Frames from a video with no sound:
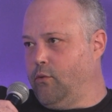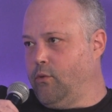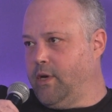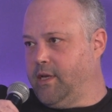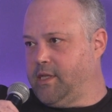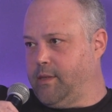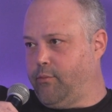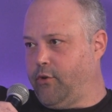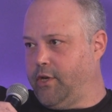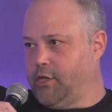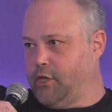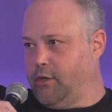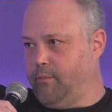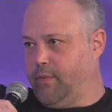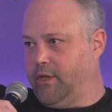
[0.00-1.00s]

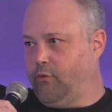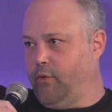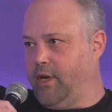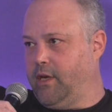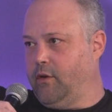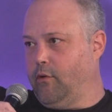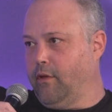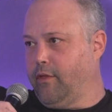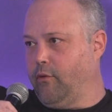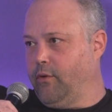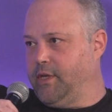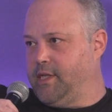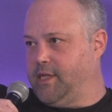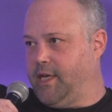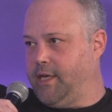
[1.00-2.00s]
separation between
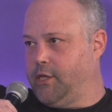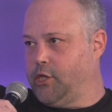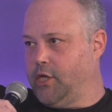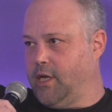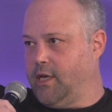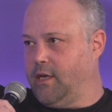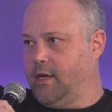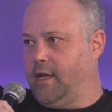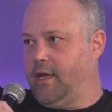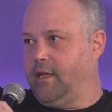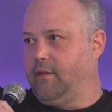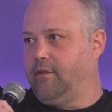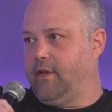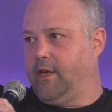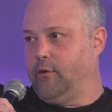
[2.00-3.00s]
authorization
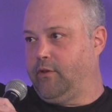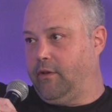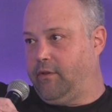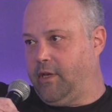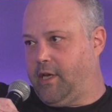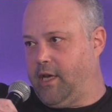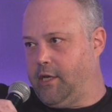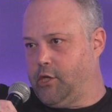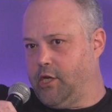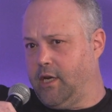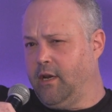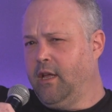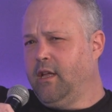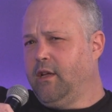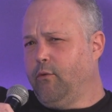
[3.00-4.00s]
and authentication,
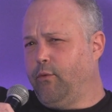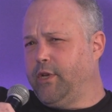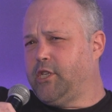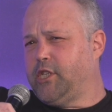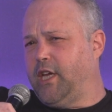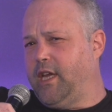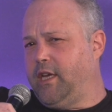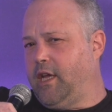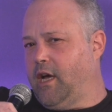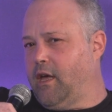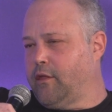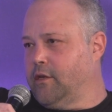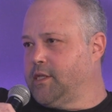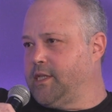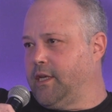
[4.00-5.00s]
which any
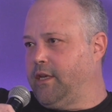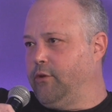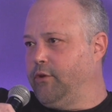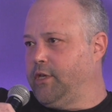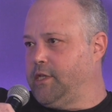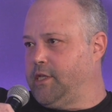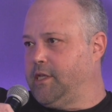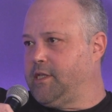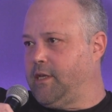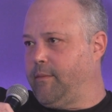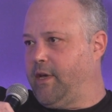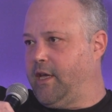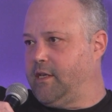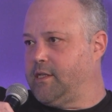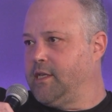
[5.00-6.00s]
other security system
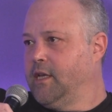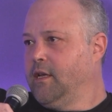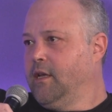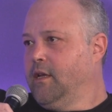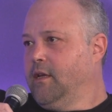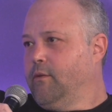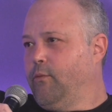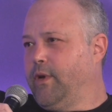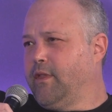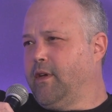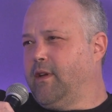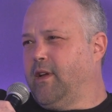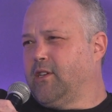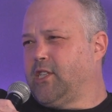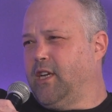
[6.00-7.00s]
has. We have
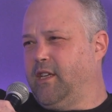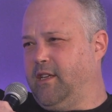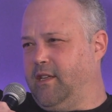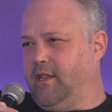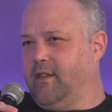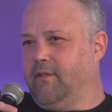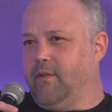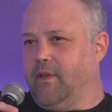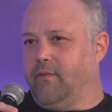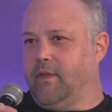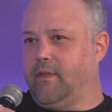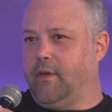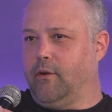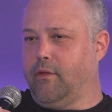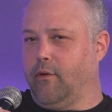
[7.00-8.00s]
actually,
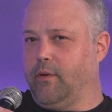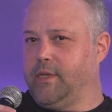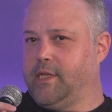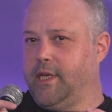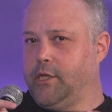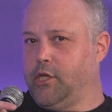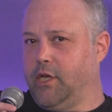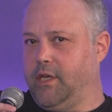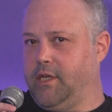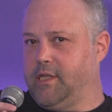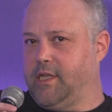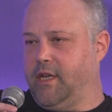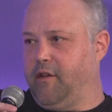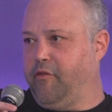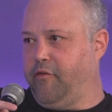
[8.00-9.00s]
the authorization
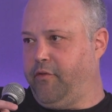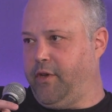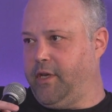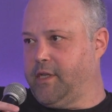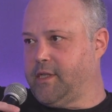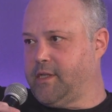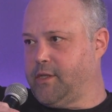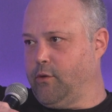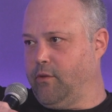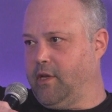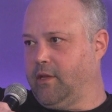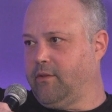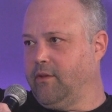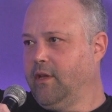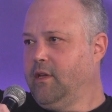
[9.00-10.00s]
is fixed so
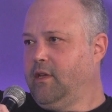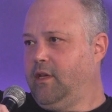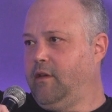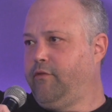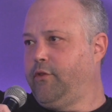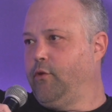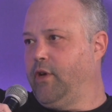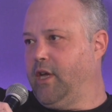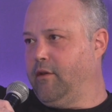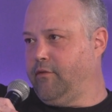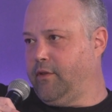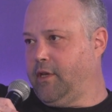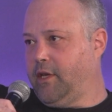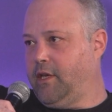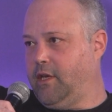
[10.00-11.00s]
that if you
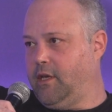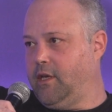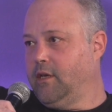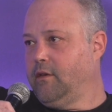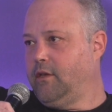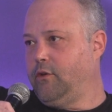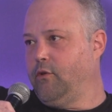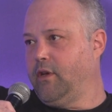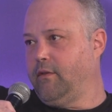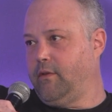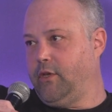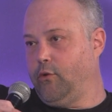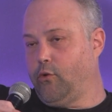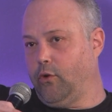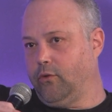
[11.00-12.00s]
have the key,
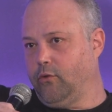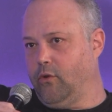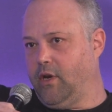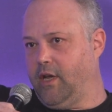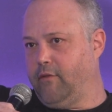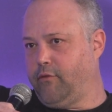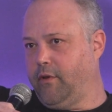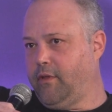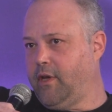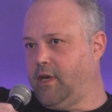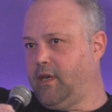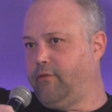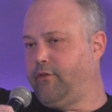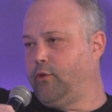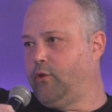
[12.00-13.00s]
you control everything,
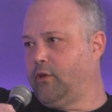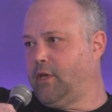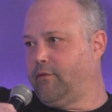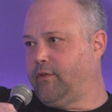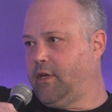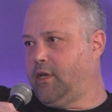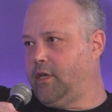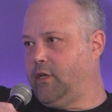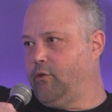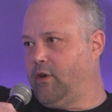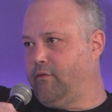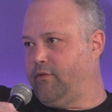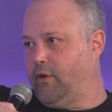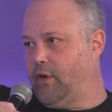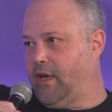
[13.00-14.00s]
and if you don't have the key, you
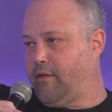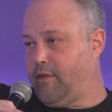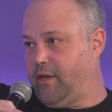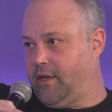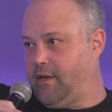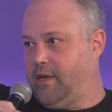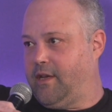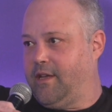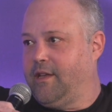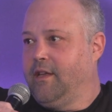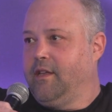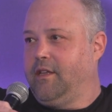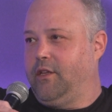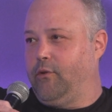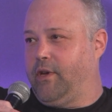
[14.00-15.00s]
have nothing.
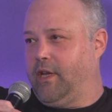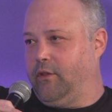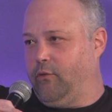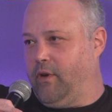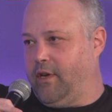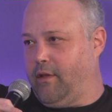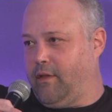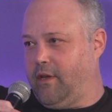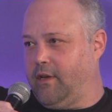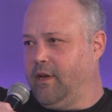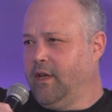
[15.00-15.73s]
You can't do anything.